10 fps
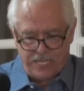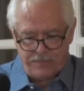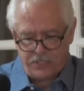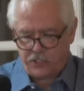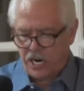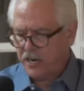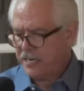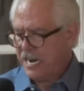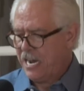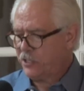But Charlotte
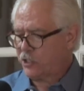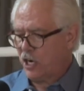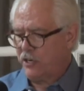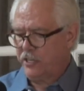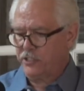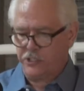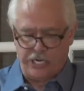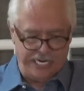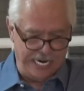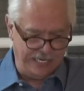and I started
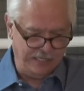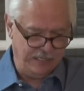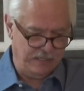seeing